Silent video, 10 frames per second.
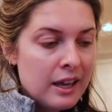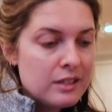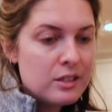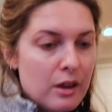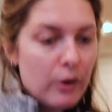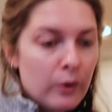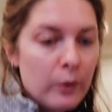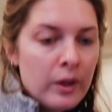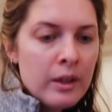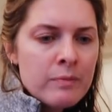And
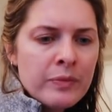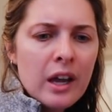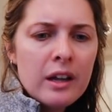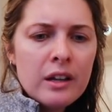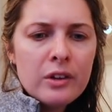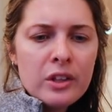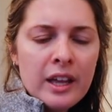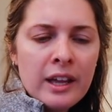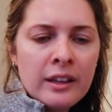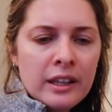so another
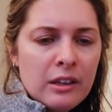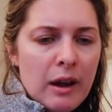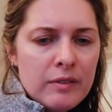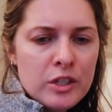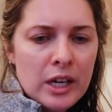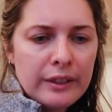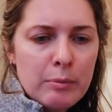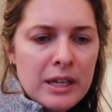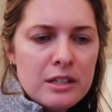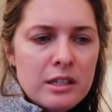thing, like you have to check the
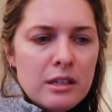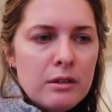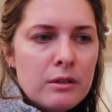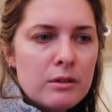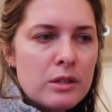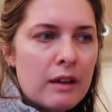BTUs,